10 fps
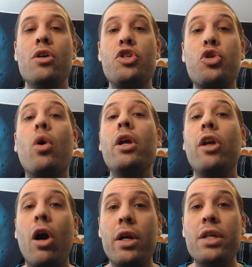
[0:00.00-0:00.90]
short
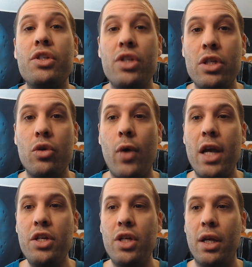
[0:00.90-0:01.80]
yardage
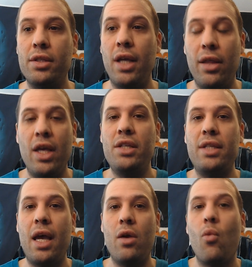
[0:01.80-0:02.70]
situations, and they
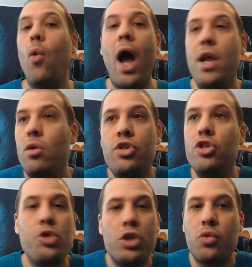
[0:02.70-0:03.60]
say, why don't
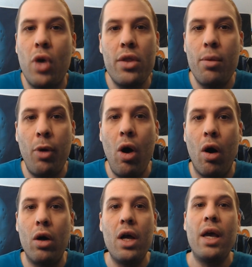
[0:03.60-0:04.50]
you just run the
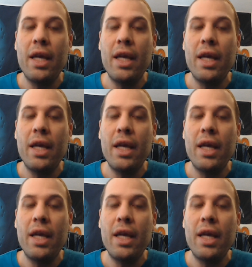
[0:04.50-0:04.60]
ball?